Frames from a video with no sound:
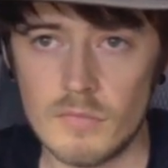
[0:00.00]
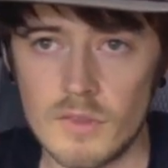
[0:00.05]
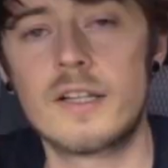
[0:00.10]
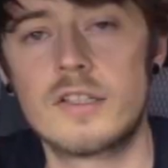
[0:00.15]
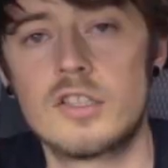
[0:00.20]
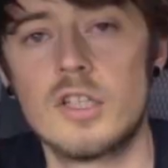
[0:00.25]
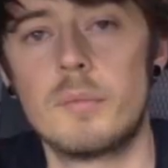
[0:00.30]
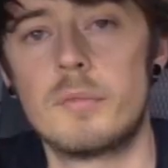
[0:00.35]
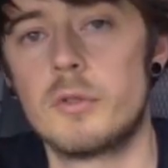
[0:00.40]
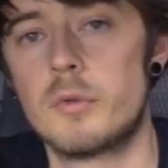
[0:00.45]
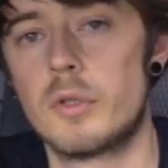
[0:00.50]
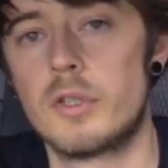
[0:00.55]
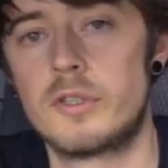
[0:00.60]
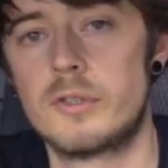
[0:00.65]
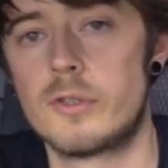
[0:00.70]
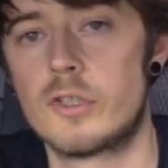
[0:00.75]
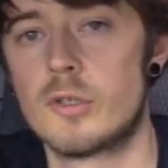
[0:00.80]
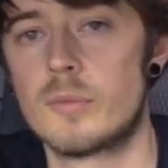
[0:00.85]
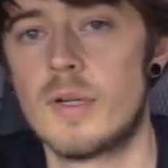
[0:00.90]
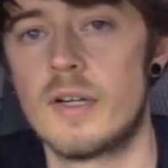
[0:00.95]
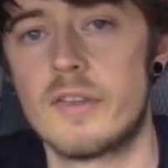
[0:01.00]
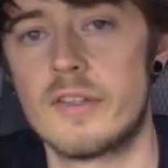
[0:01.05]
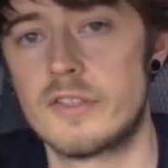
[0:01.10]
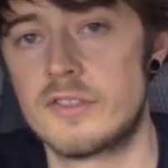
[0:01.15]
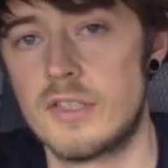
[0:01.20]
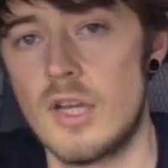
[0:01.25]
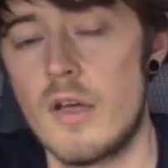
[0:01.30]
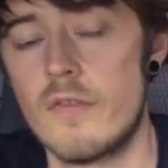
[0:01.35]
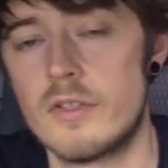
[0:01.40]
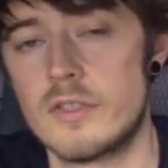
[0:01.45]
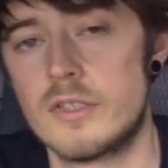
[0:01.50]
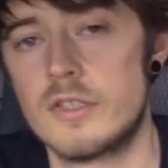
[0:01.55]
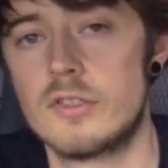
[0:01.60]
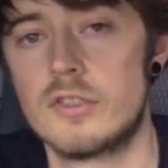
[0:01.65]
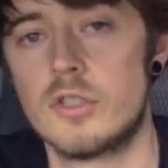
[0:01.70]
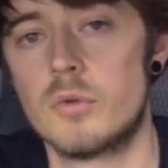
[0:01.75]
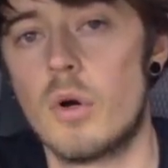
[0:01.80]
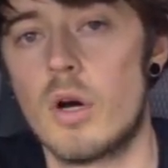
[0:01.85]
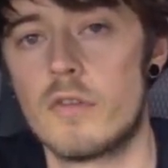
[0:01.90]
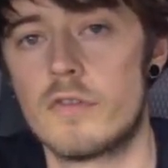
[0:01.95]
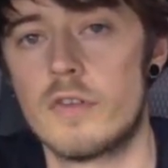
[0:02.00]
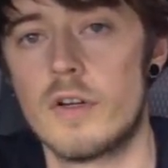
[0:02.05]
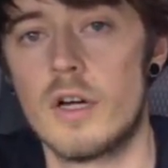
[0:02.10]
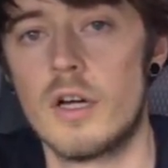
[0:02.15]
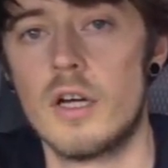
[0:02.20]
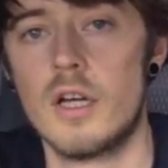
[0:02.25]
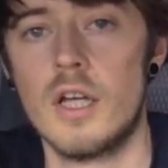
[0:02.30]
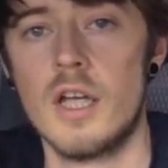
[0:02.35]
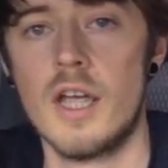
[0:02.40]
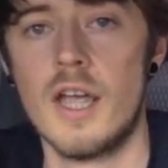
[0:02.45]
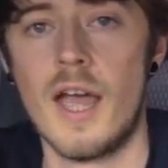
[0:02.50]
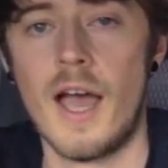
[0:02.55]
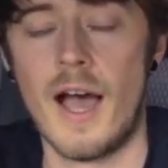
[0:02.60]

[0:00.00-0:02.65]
Next up, you want to talk about the services you offer.